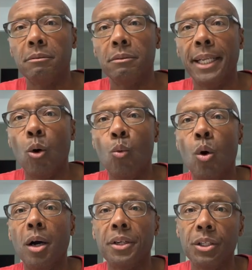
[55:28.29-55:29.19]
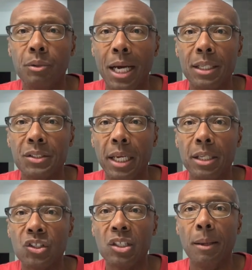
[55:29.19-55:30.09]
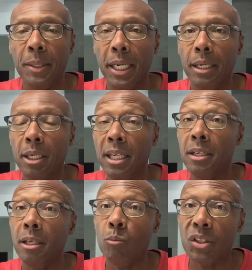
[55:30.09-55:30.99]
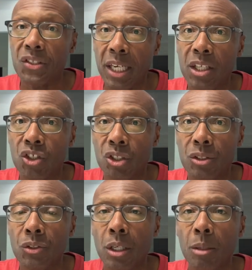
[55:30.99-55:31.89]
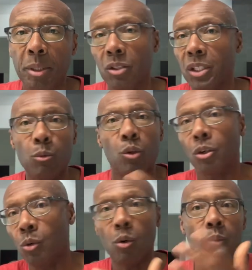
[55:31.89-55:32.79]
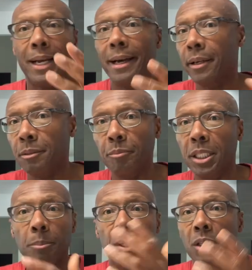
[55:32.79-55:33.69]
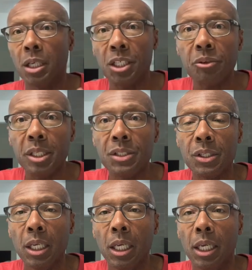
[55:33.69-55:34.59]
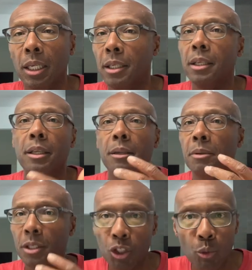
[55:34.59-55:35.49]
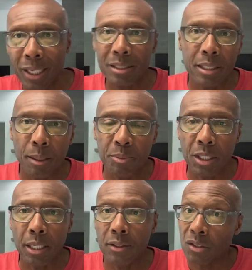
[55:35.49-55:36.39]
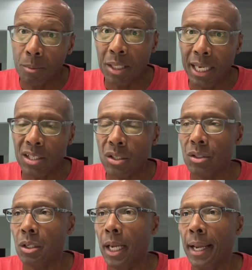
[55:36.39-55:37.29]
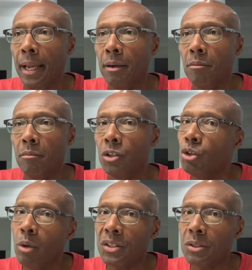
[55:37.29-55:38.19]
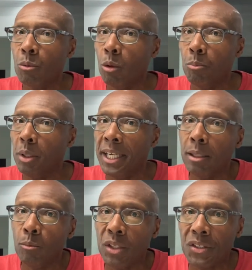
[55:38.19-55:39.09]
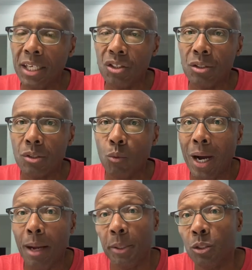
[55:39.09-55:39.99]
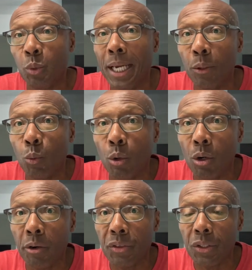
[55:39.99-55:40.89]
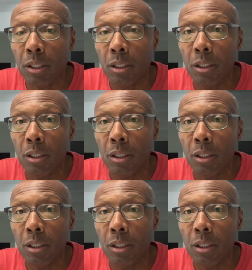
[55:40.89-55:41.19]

They don't want the United States stepping in and hitting them with sanctions because they want to go around and beat up other countries. The U.S. steps in some cases, and the U.S. will hit them with sanctions. Why? Because we got the world currency.